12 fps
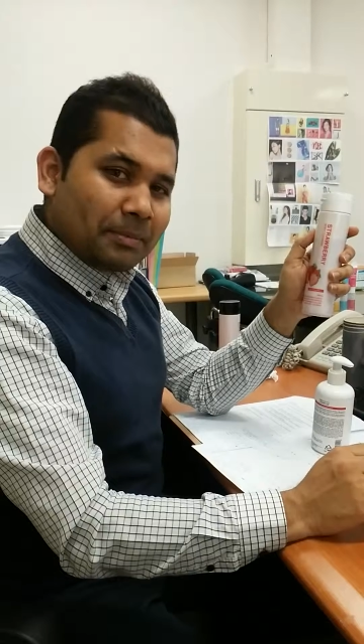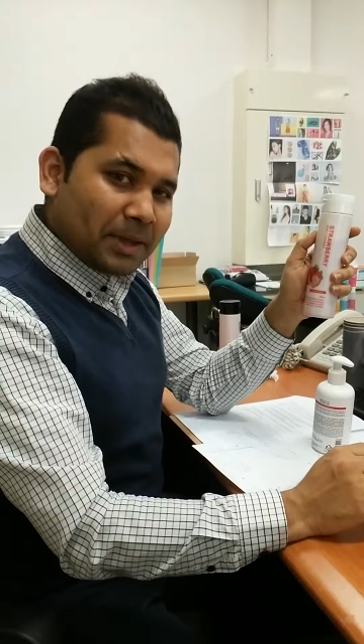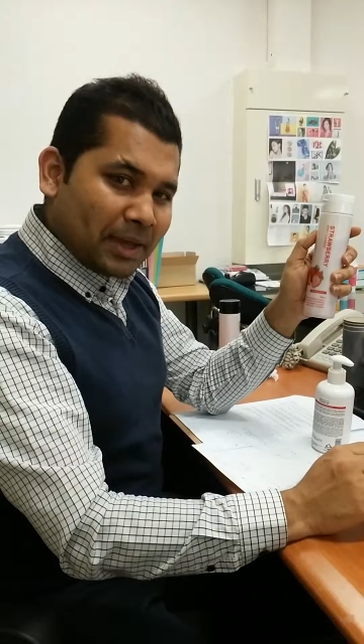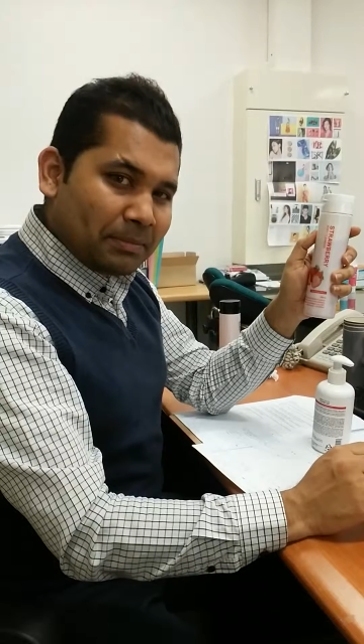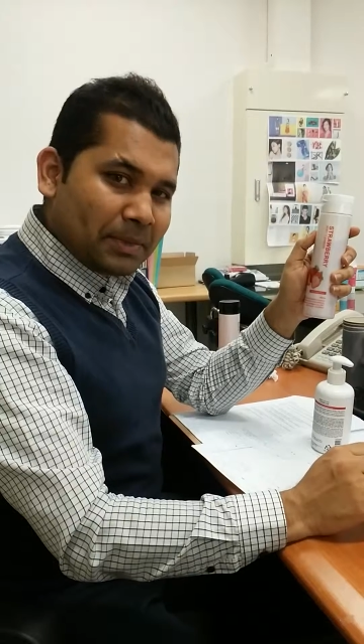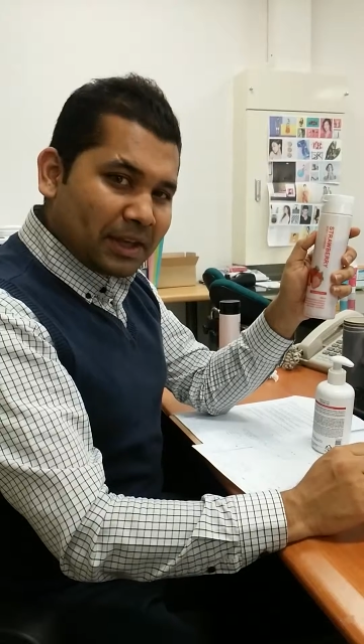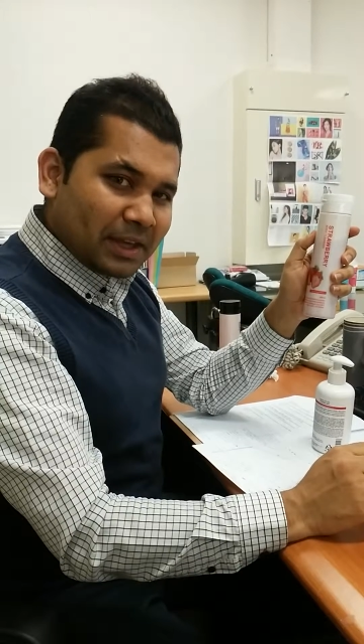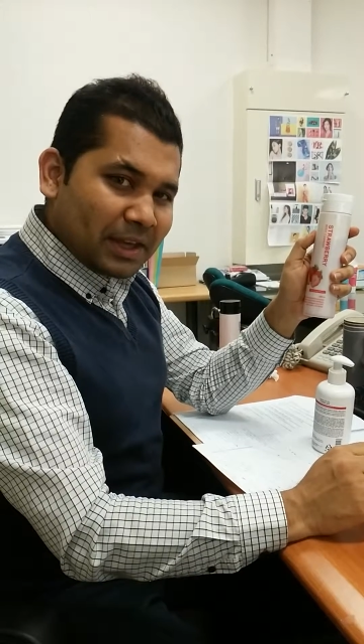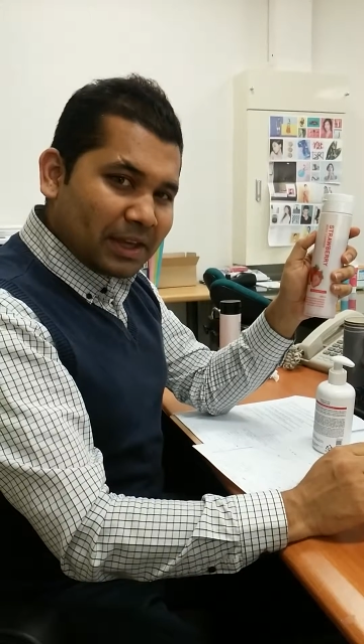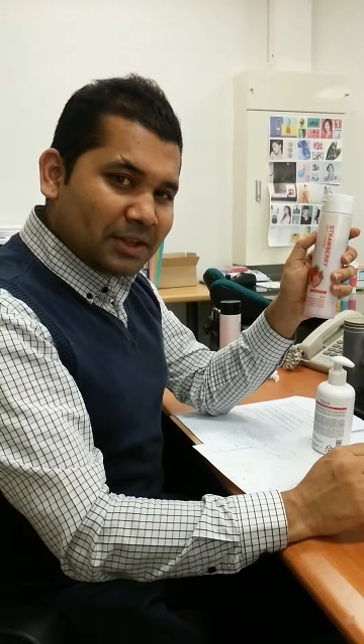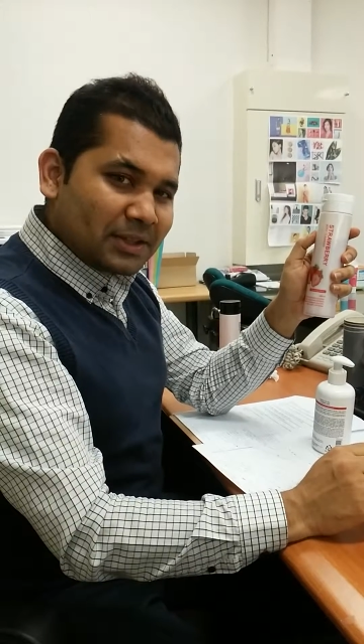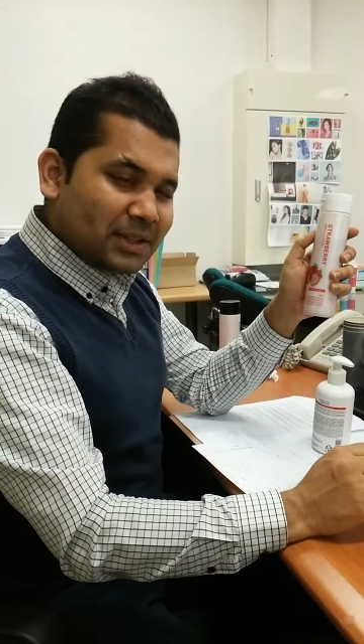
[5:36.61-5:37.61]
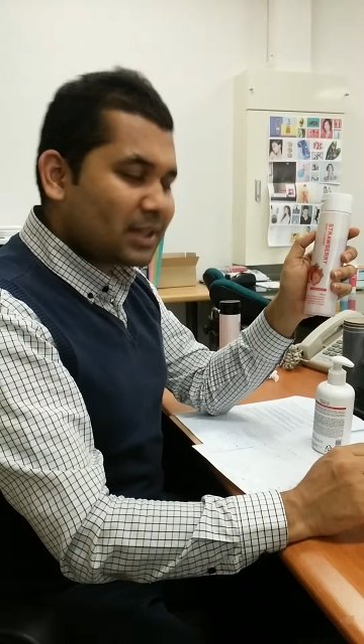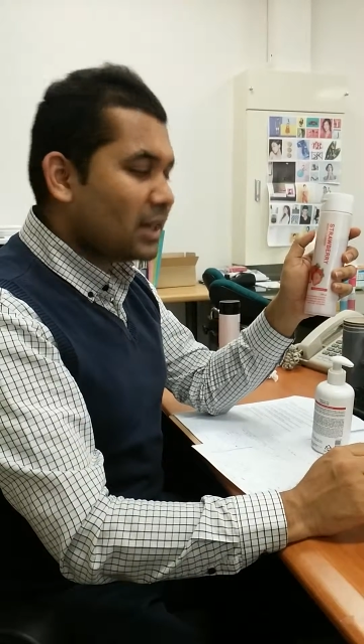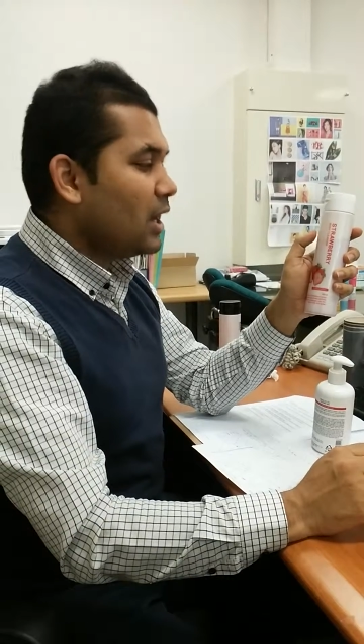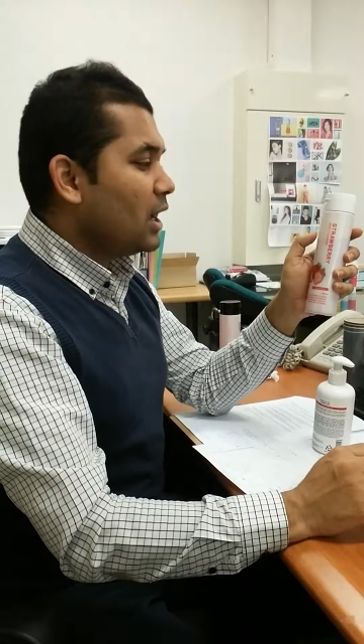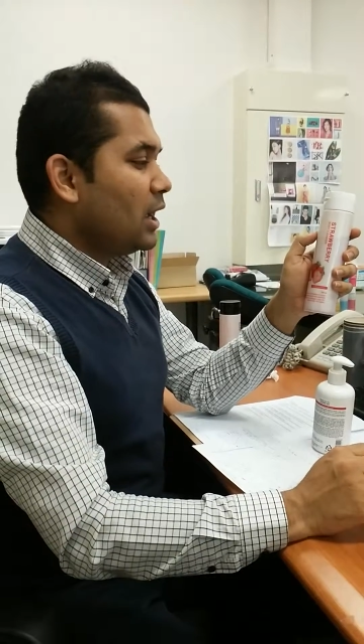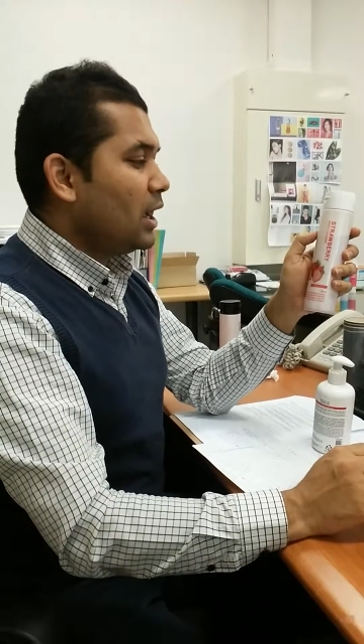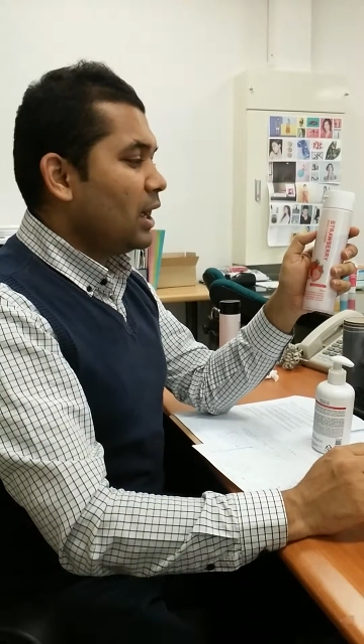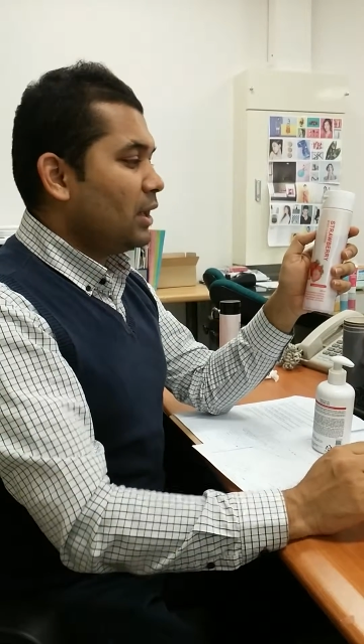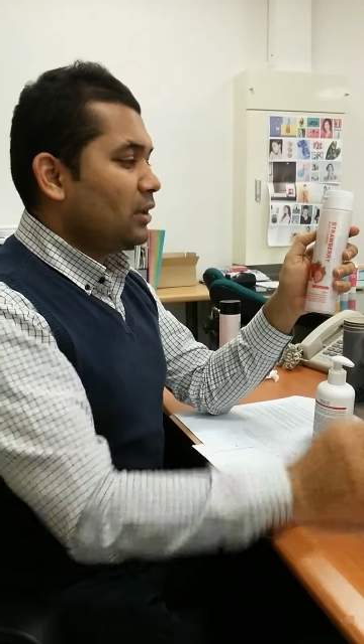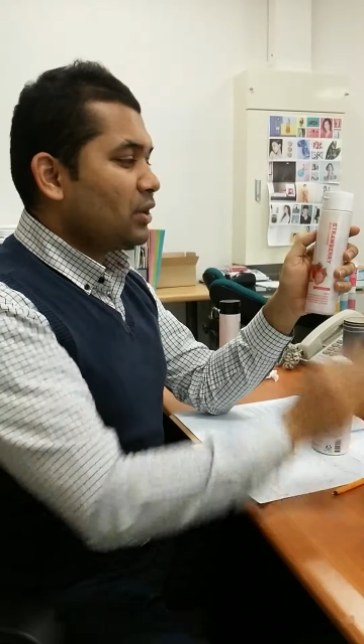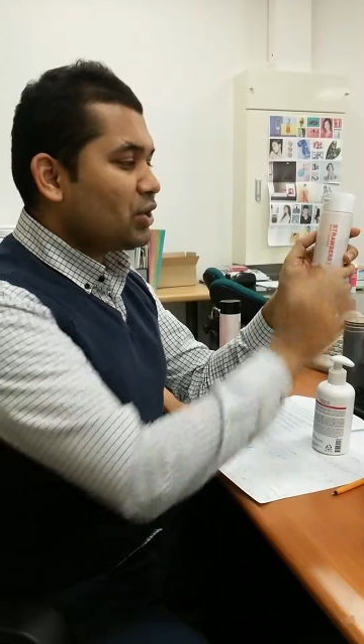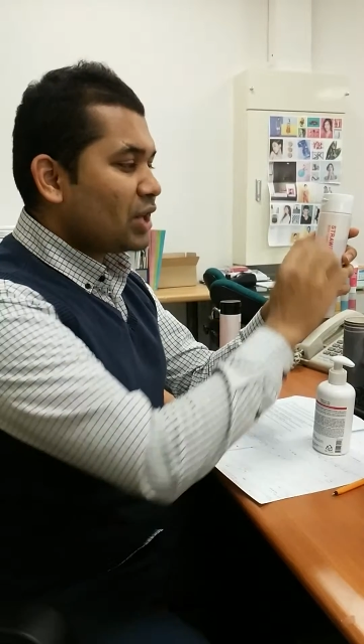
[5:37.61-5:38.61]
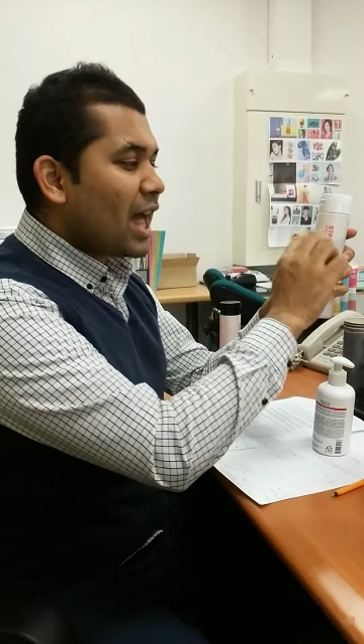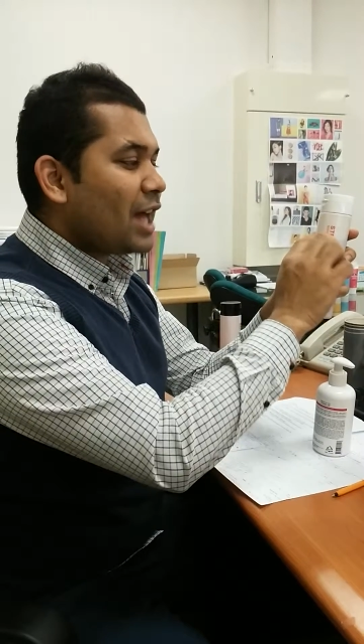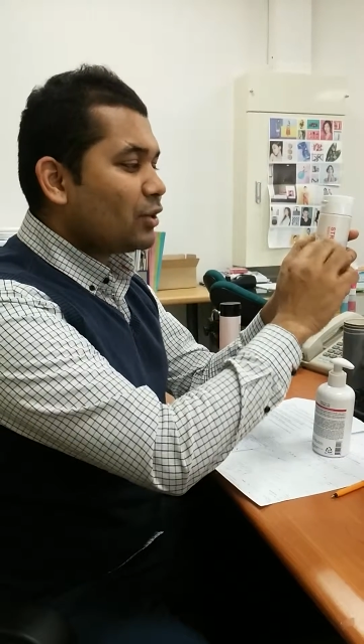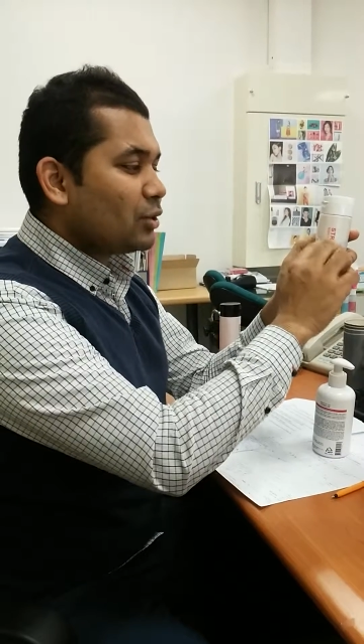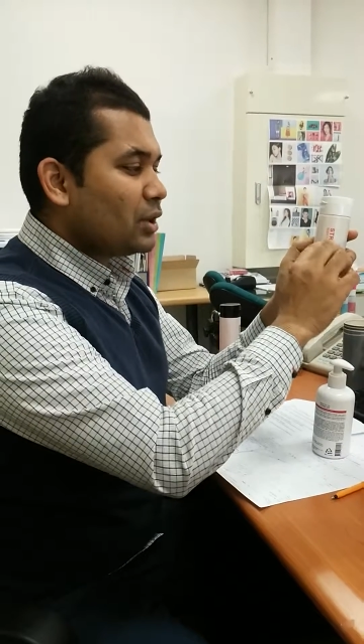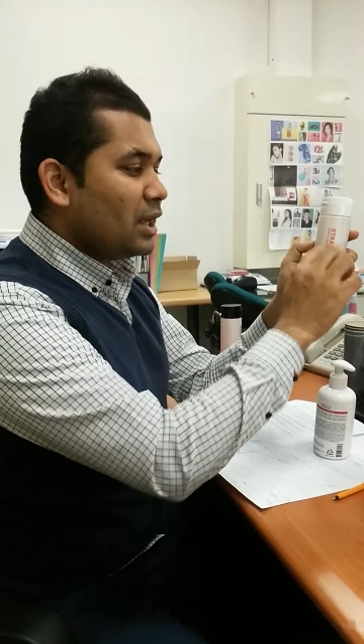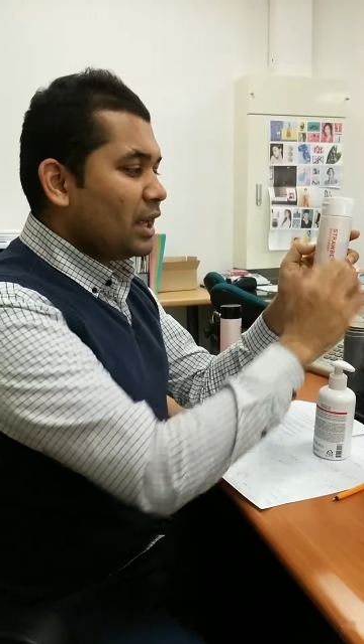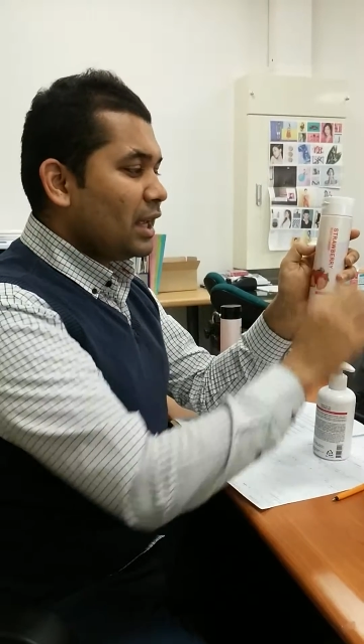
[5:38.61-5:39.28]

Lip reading: PP is, the shadow